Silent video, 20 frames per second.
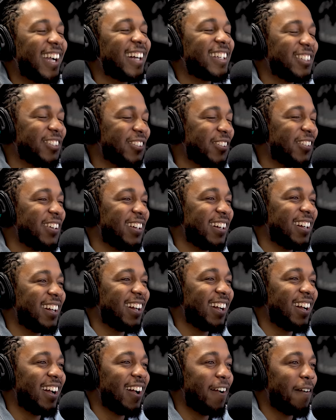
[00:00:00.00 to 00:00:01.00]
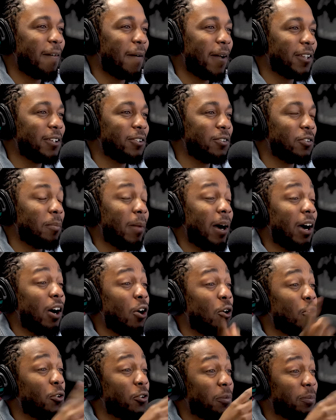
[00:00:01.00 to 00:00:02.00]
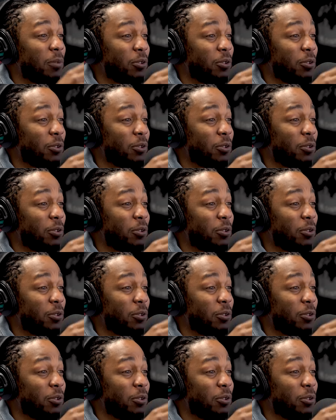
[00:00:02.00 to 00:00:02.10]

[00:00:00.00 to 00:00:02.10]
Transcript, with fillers: I do. That's dope. I do. My older